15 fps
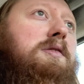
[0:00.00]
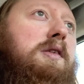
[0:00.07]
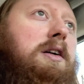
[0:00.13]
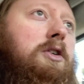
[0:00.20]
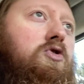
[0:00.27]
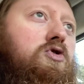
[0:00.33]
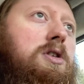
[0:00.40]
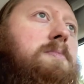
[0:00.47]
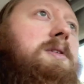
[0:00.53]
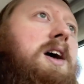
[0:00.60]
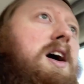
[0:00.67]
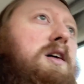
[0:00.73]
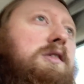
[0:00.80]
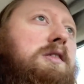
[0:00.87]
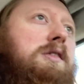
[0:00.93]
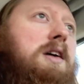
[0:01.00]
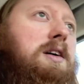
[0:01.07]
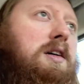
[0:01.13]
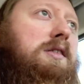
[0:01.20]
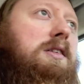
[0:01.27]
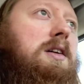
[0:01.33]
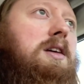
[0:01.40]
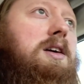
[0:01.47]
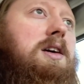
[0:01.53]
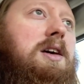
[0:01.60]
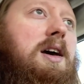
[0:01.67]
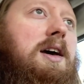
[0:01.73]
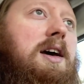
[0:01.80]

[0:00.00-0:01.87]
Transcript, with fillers: Sega Dreamcast, Sega CD,